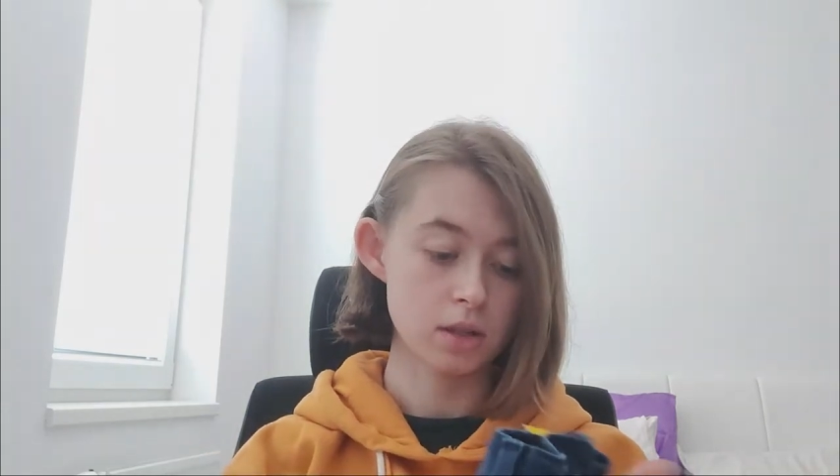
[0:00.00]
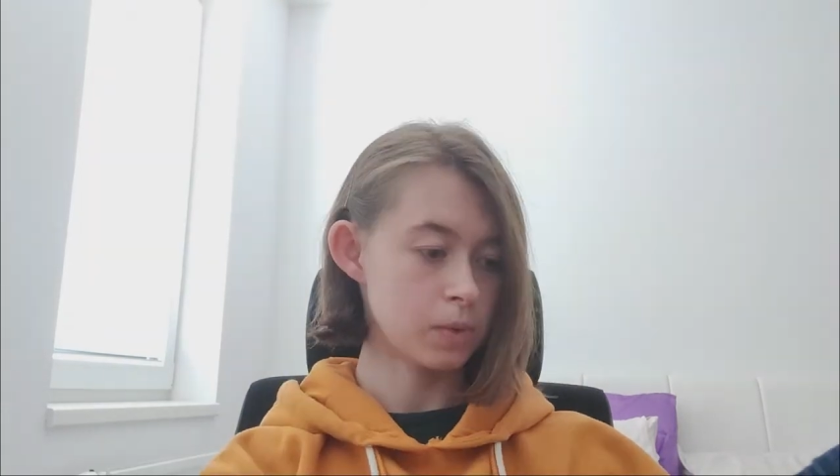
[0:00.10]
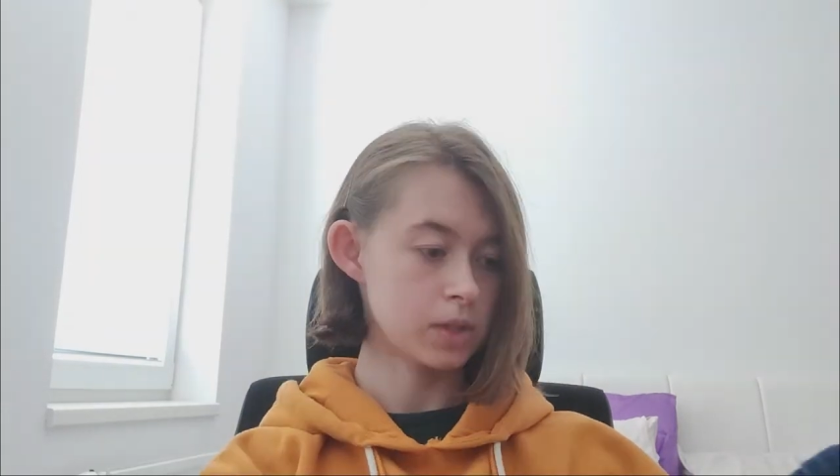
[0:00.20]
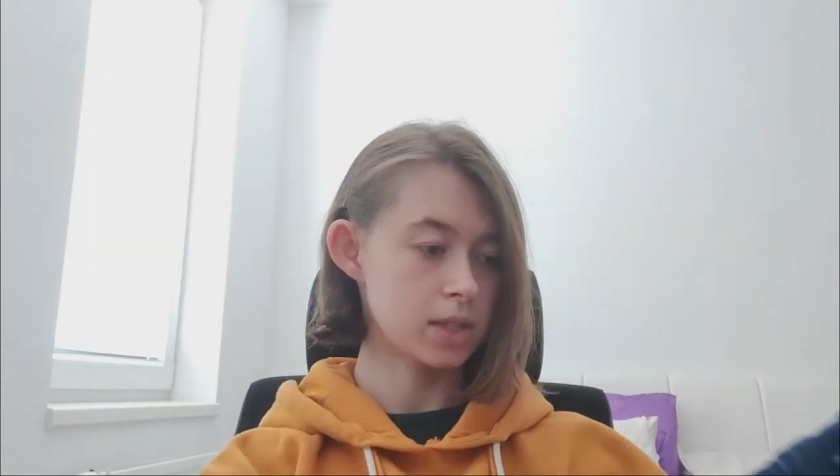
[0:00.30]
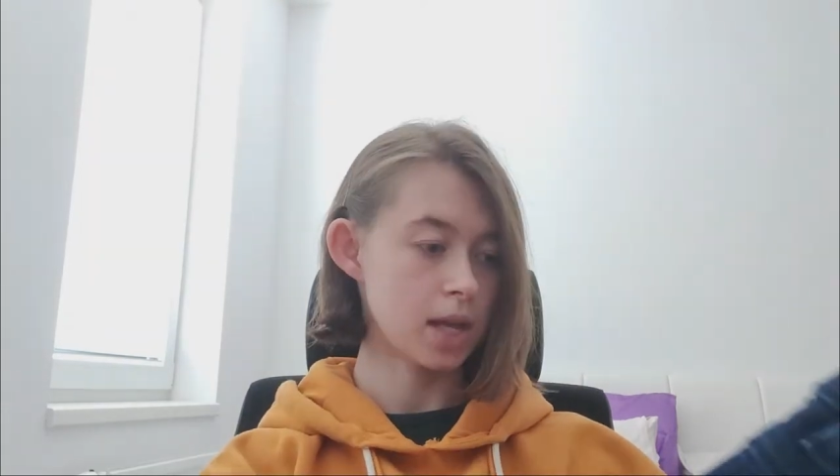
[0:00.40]
I
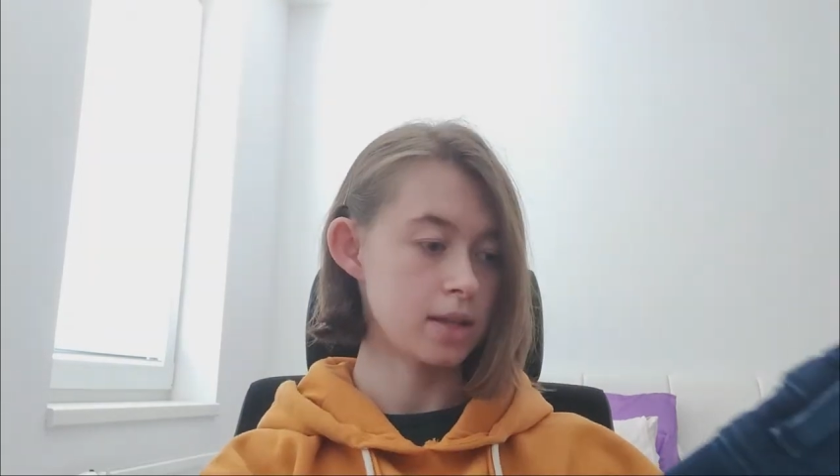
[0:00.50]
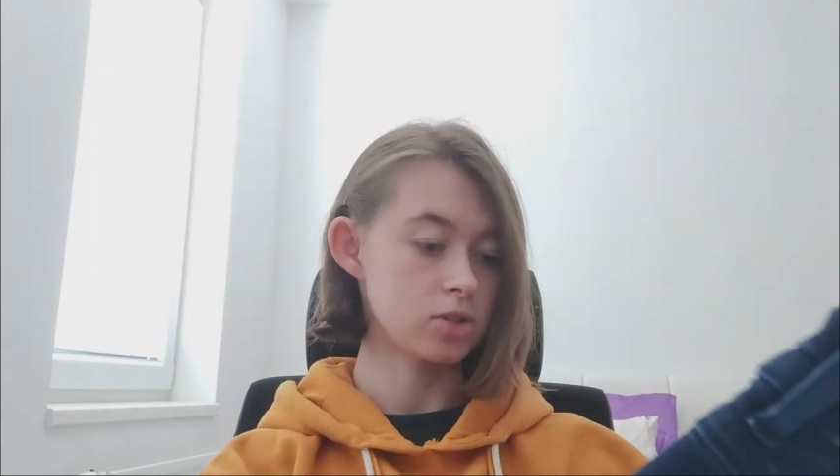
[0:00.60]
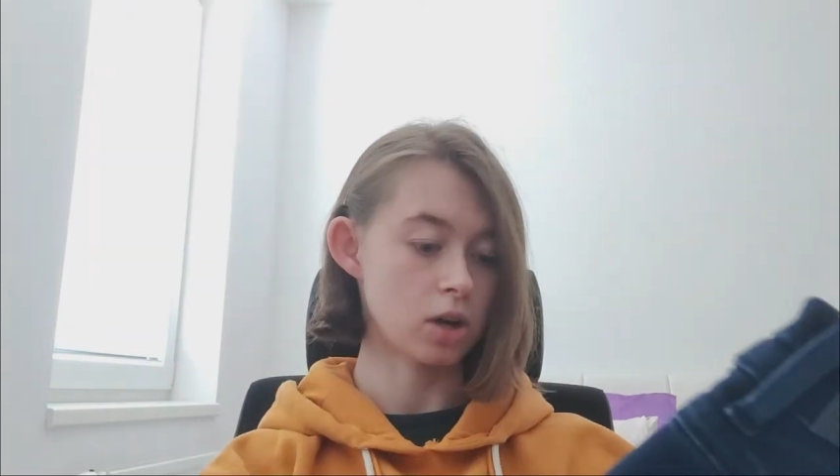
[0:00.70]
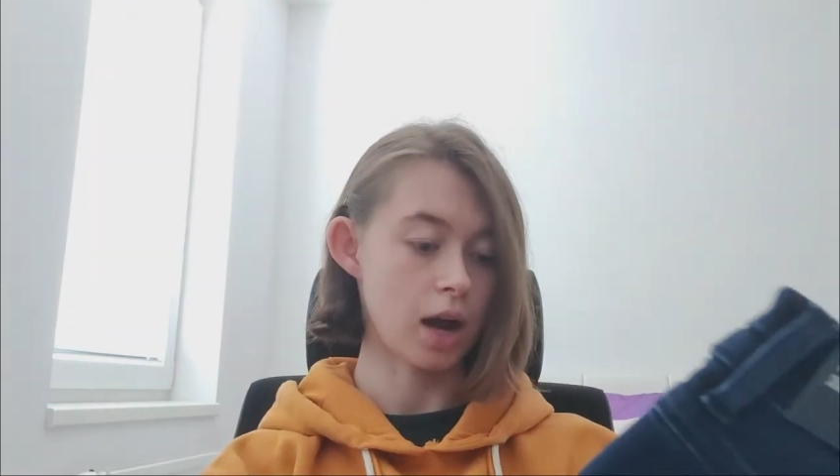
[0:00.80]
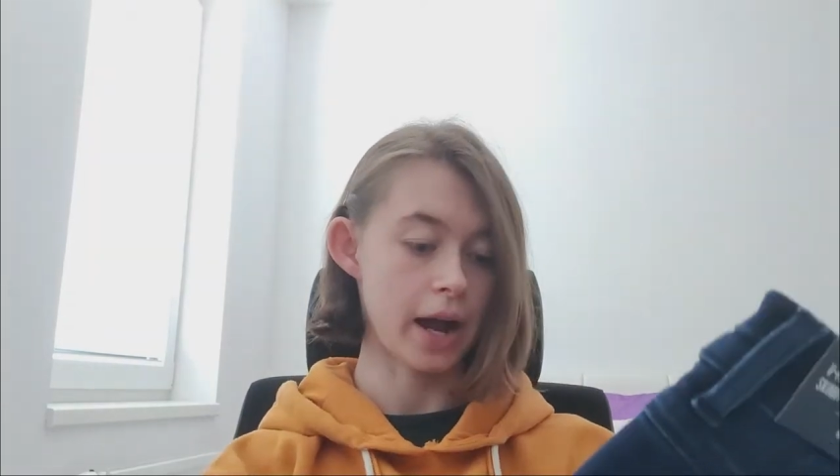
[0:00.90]
would say
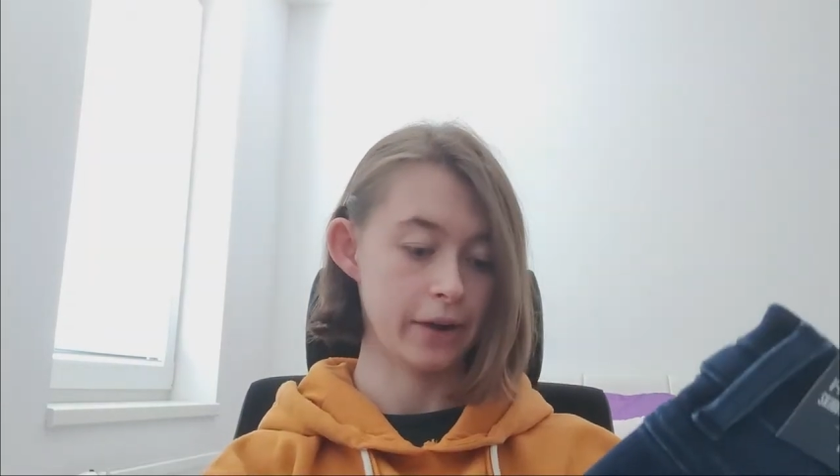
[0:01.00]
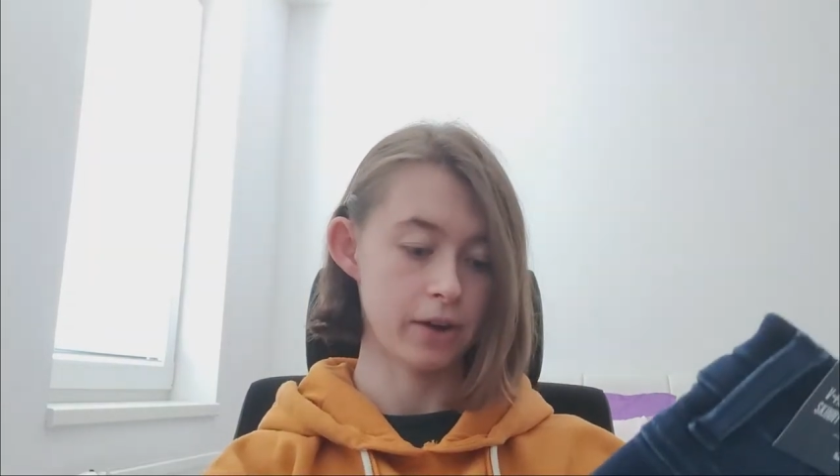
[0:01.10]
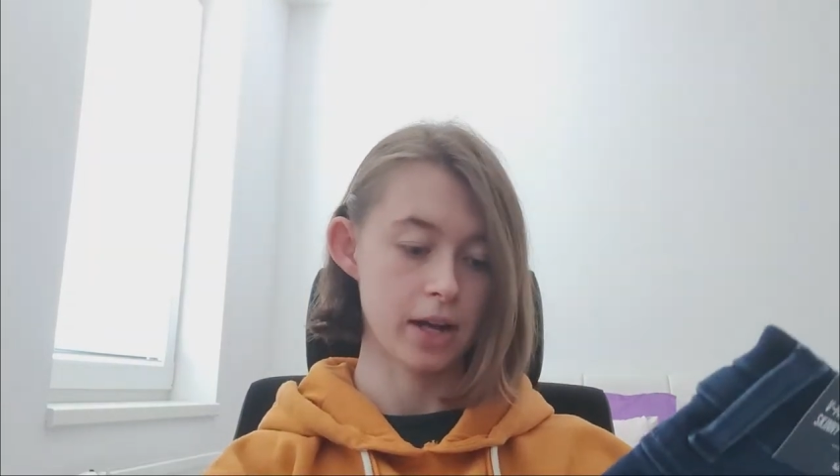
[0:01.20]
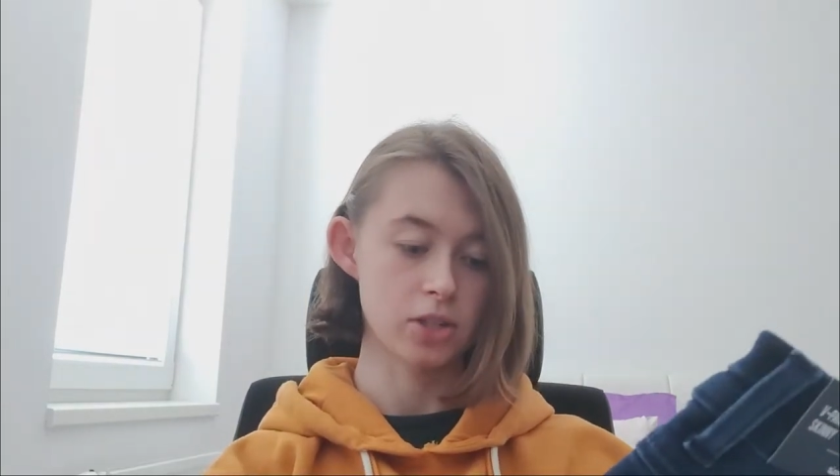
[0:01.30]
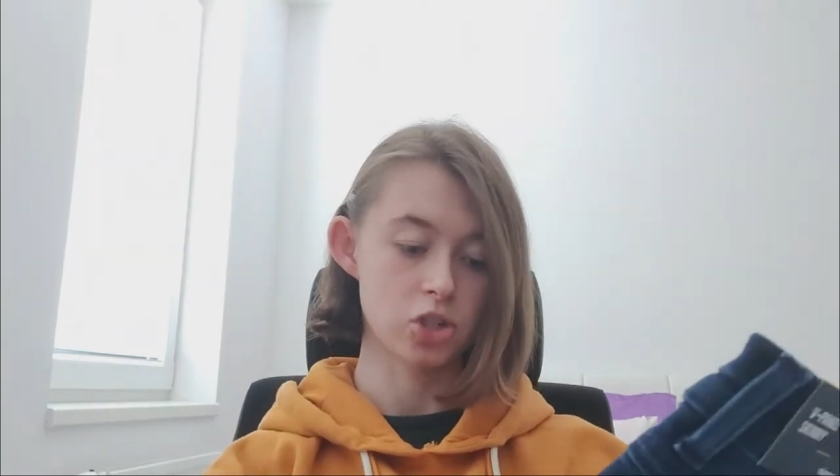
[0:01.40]
these are
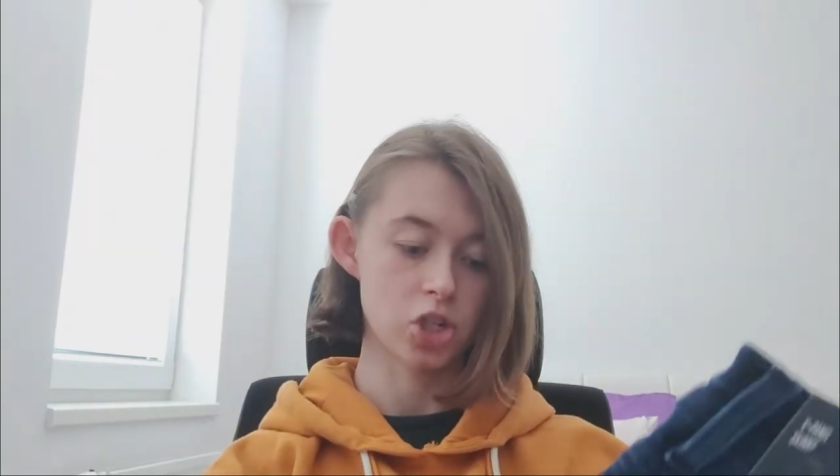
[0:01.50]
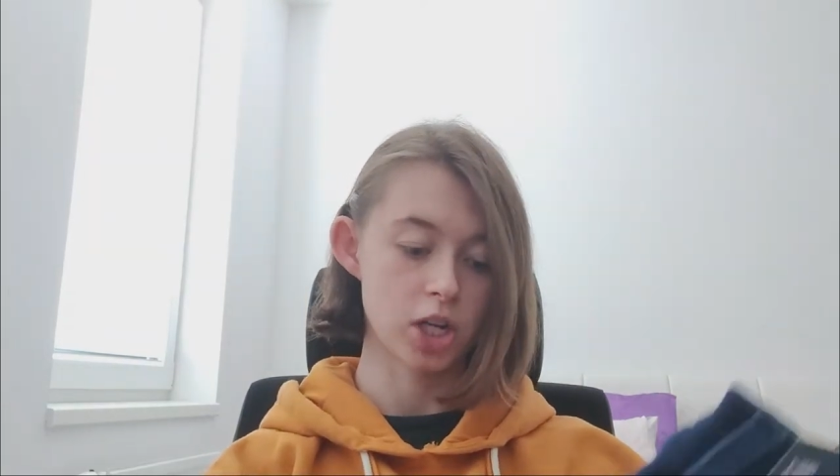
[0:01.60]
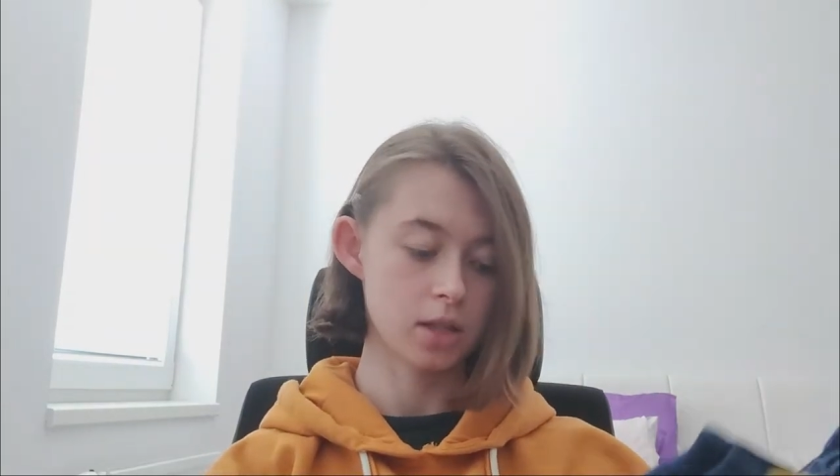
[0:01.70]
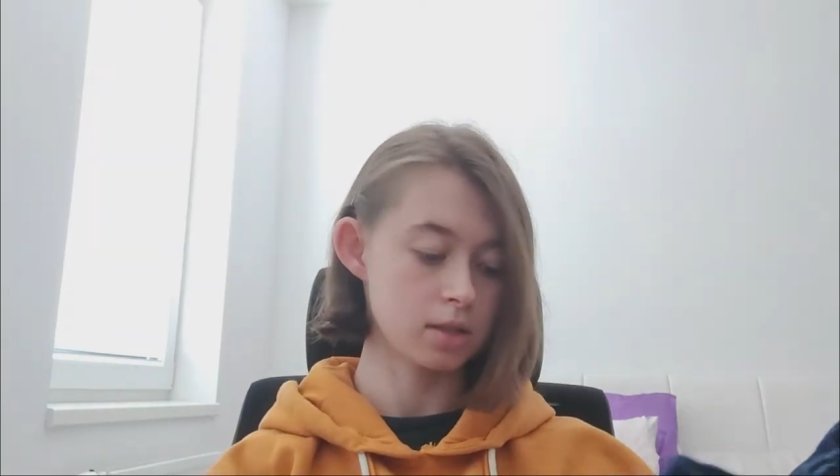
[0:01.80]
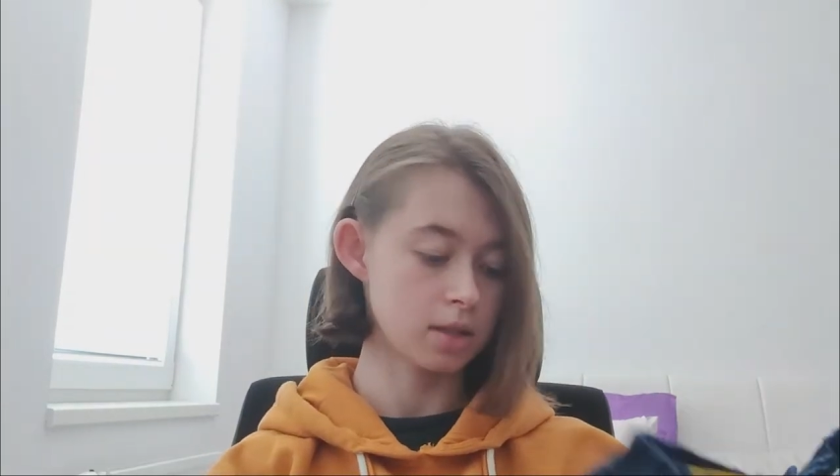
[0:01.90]
high-rise
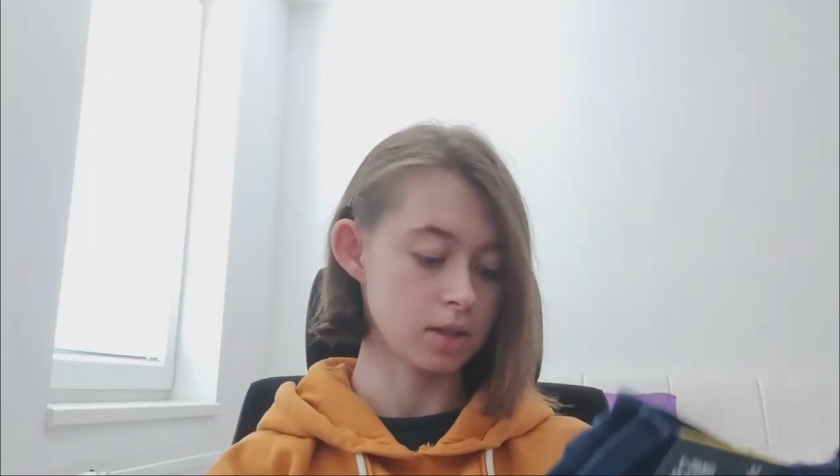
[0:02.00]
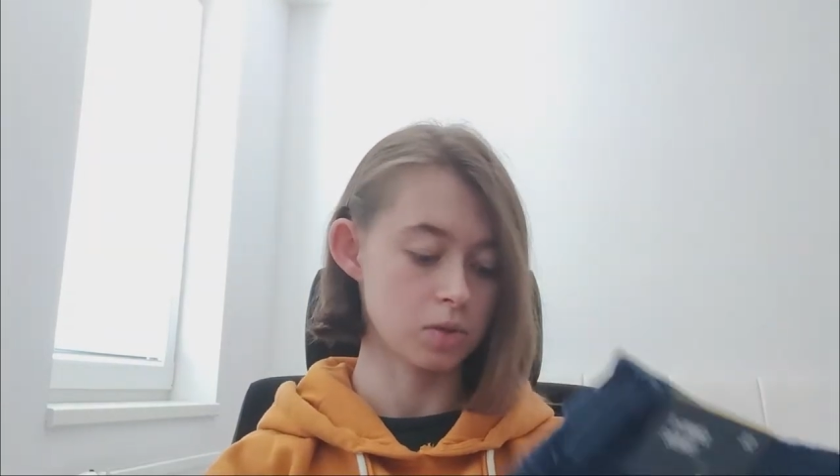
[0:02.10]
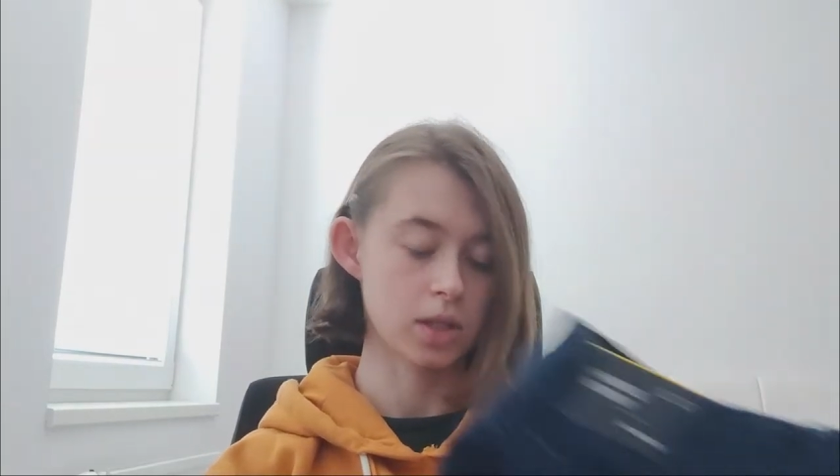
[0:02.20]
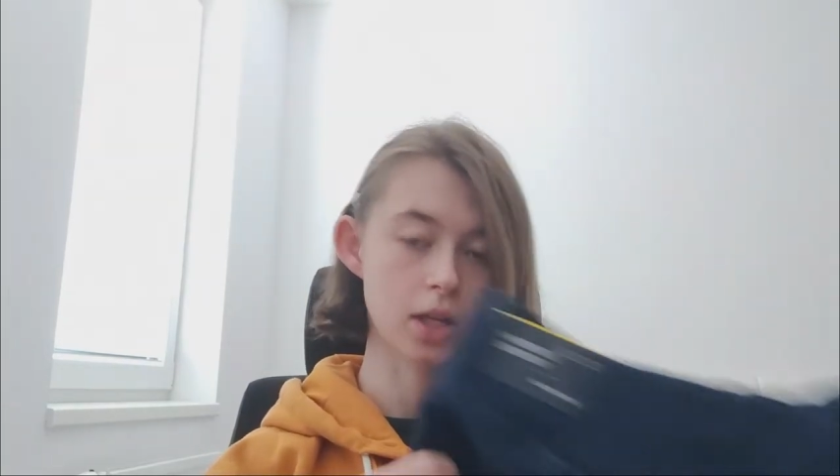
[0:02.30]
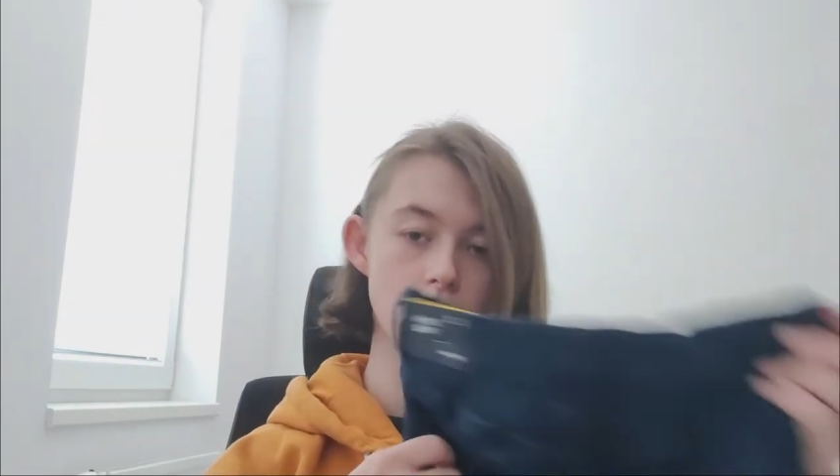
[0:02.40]
jeans. That's
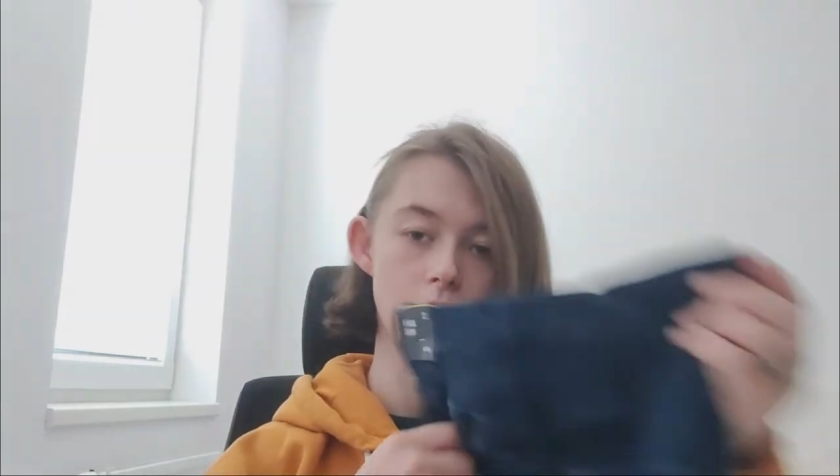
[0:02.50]
what they